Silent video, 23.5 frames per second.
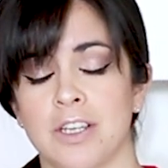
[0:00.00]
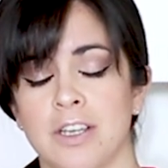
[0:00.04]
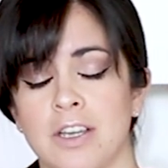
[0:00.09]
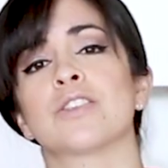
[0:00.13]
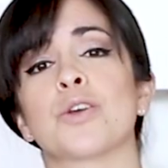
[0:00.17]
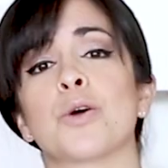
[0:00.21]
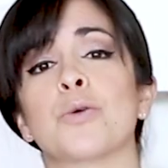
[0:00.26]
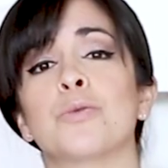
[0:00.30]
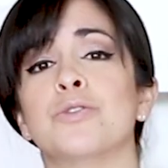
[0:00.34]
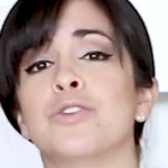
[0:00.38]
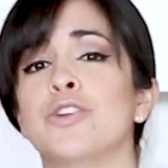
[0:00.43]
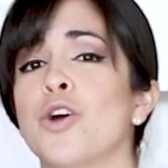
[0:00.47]

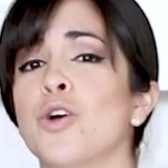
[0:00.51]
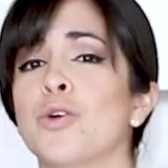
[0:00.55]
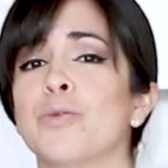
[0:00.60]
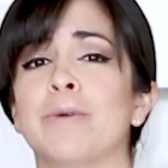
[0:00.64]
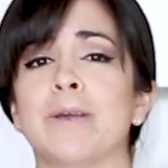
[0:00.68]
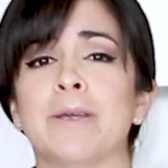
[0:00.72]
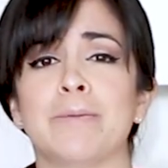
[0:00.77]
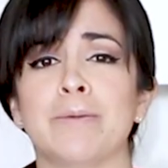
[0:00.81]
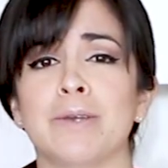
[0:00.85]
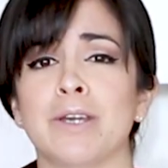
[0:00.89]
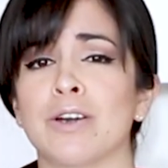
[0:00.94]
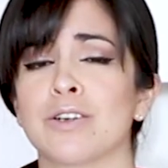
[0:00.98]
So no
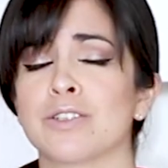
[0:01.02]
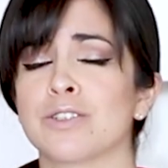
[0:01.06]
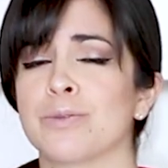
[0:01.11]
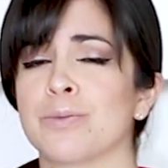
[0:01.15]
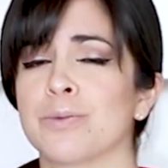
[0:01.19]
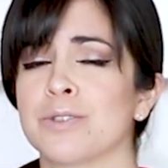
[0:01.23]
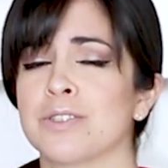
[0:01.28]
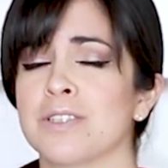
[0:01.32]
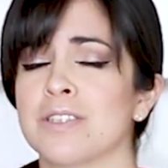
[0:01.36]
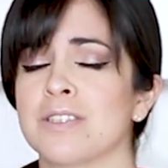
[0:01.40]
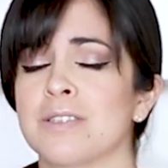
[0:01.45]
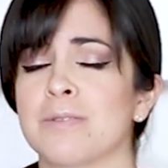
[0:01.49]
baby
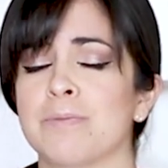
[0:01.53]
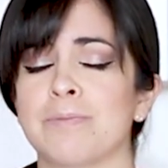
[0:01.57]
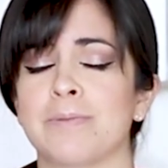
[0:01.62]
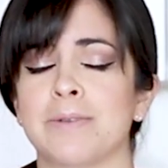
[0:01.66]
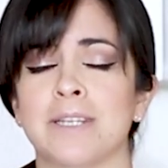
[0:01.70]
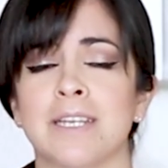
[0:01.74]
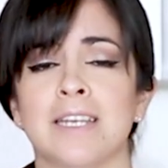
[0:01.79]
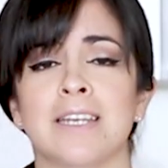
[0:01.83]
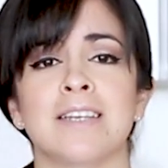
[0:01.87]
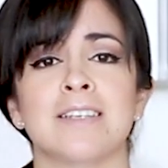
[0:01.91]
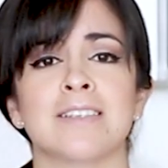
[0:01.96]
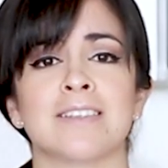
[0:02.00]
octopuses,
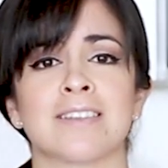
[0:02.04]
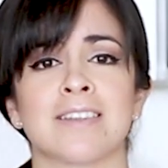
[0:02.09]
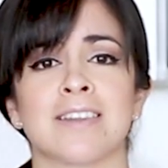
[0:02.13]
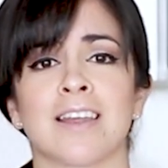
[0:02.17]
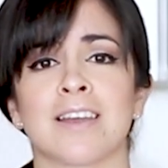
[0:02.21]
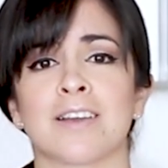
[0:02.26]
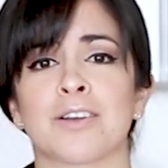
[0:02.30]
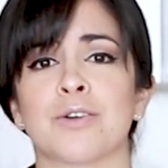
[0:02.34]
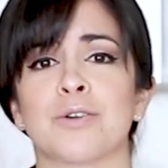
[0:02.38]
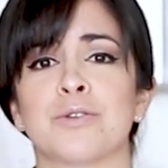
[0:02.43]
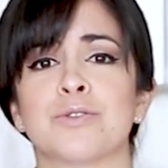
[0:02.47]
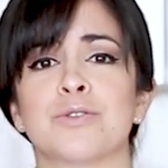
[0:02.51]
please.
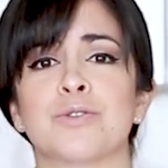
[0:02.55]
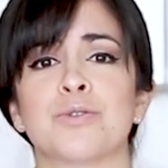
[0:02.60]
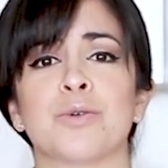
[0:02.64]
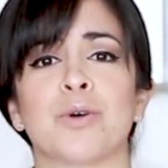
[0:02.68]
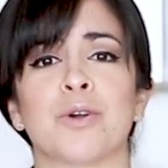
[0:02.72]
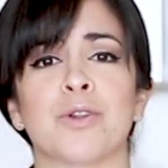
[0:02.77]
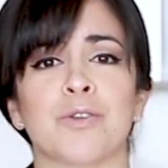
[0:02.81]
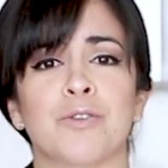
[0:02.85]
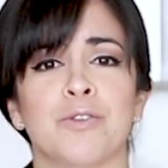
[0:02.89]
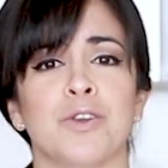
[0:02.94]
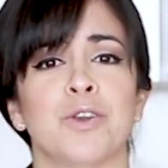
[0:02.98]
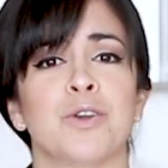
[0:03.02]
That goes to
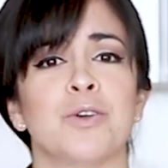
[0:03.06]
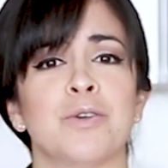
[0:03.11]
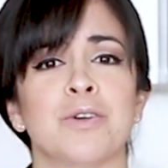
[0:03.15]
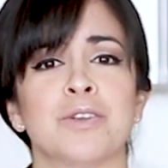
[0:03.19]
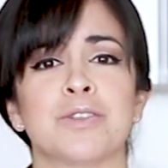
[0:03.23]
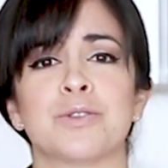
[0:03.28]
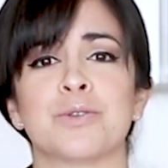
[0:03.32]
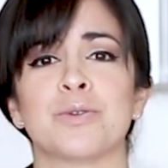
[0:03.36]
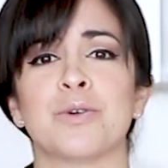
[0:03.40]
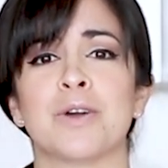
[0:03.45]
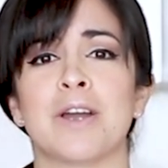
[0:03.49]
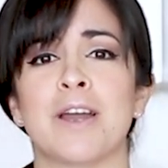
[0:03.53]
all of you,
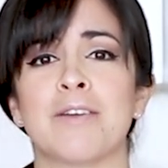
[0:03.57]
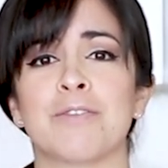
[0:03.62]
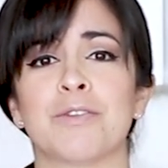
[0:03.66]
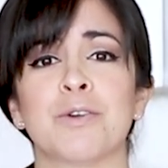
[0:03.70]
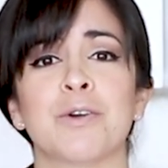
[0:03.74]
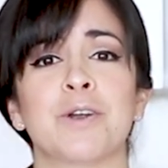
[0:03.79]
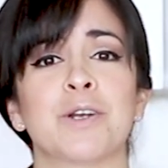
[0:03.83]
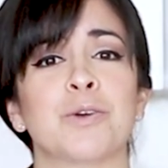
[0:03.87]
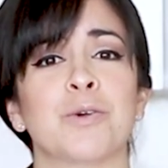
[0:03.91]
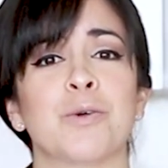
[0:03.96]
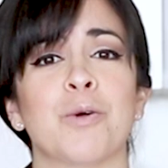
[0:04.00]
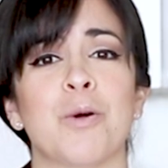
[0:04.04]
and to
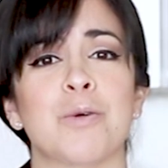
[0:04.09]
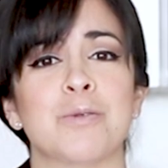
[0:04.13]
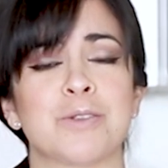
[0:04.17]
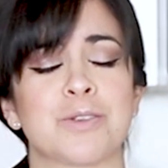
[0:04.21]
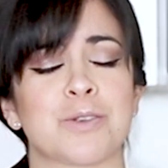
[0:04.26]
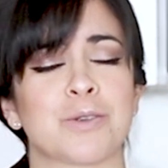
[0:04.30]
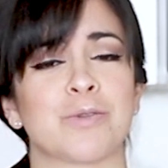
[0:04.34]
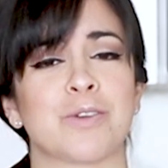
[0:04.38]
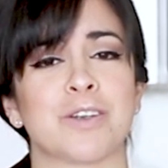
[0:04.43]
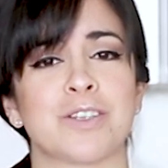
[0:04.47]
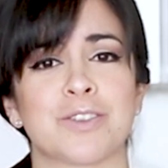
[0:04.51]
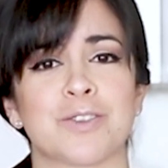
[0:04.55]
everyone who owns
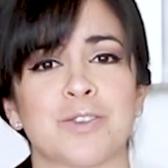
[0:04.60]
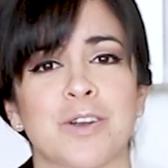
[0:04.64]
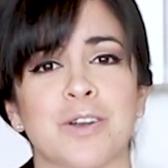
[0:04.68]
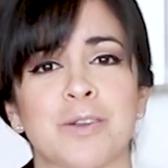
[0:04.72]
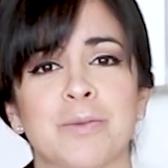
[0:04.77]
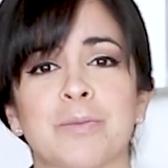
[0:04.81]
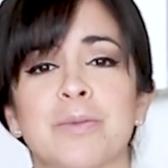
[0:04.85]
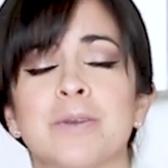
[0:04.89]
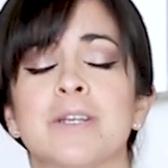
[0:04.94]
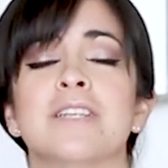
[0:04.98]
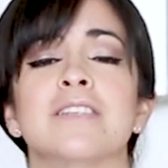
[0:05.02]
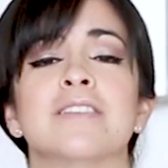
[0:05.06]
a
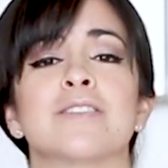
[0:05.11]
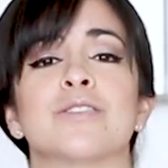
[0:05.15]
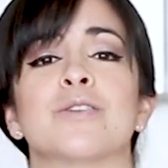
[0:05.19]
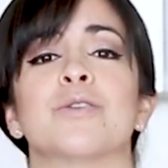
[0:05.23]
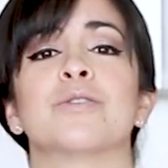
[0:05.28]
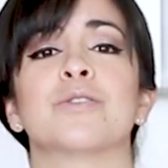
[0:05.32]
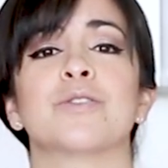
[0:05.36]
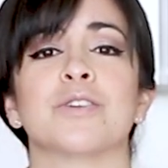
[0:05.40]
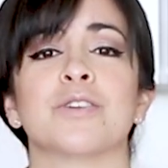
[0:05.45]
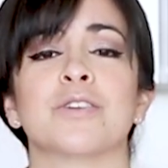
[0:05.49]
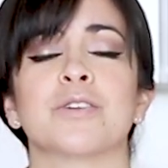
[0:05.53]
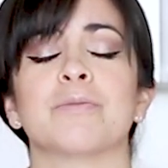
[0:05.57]
restaurant, please
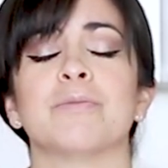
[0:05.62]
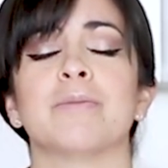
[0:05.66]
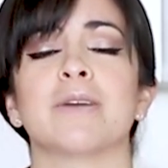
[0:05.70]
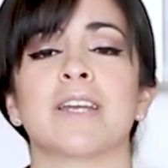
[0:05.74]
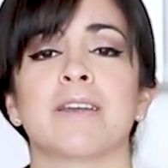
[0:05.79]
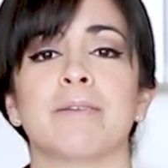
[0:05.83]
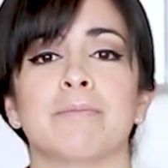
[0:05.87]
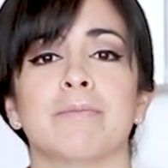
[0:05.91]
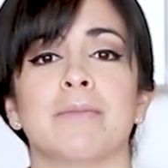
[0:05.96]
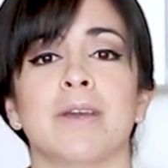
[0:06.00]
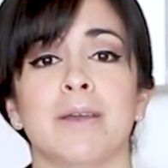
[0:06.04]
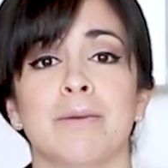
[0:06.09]
don't cook
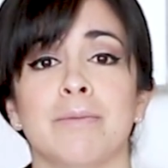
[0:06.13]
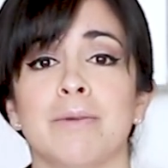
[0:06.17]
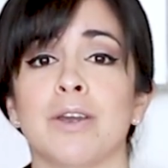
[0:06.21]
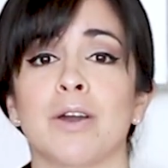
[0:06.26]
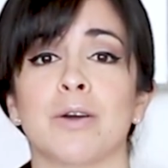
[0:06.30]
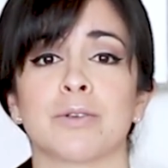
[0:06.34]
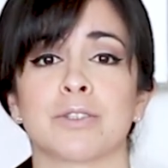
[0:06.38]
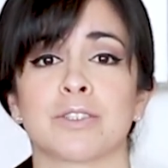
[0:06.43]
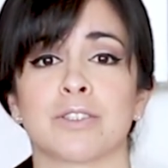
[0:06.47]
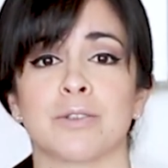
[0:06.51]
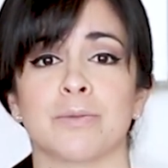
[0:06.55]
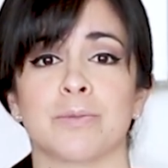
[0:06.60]
baby
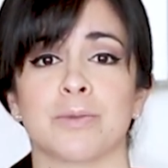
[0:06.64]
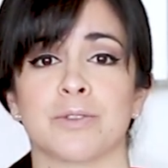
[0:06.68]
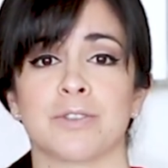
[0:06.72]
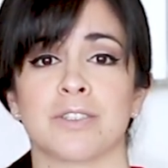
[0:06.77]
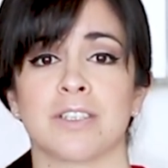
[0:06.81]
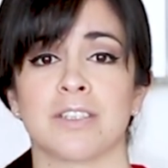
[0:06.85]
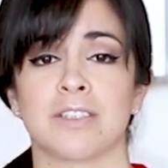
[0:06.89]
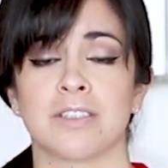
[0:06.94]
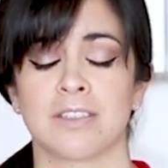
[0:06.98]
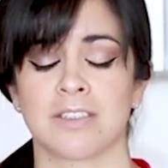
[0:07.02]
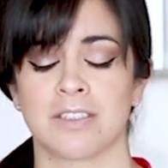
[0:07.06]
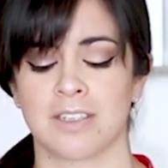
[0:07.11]

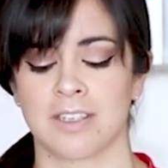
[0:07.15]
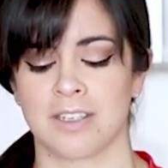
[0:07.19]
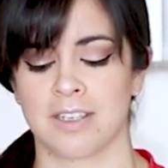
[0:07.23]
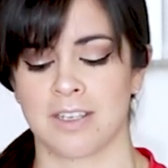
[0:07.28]
octopuses.